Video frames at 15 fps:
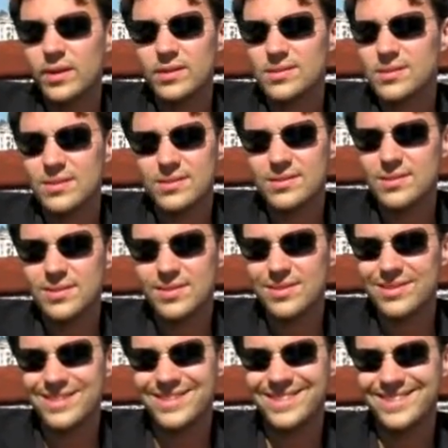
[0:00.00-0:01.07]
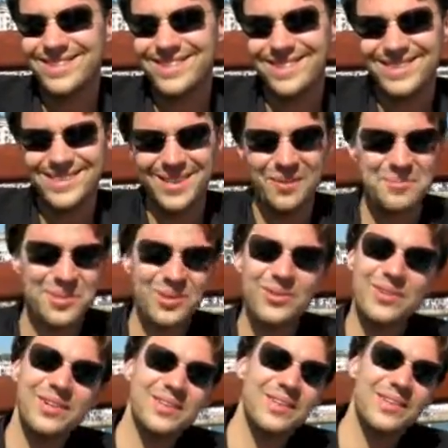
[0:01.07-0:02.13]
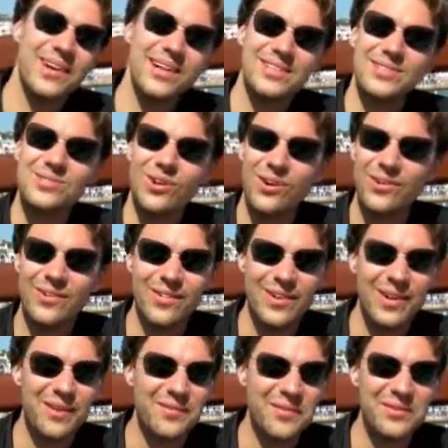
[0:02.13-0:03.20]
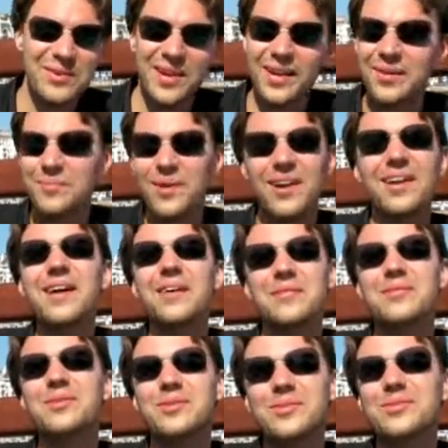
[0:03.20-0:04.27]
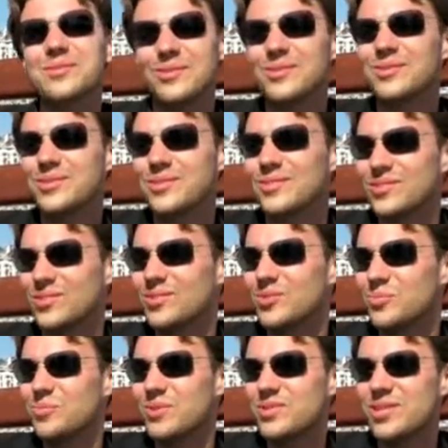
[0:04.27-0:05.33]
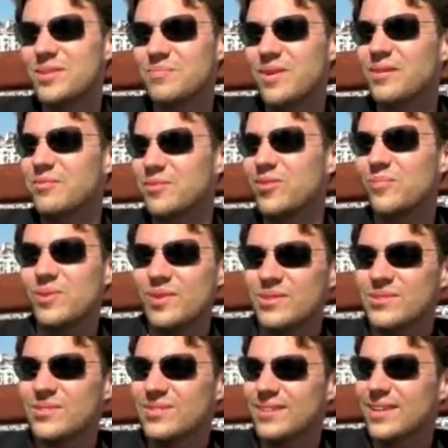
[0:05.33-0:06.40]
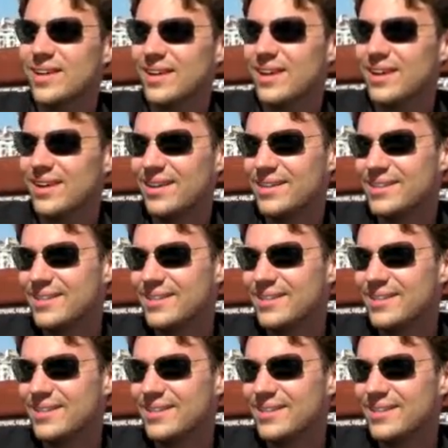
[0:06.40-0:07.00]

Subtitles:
it's absolutely the greatest honor that I've ever had in my life to present my film in the Certain Regard.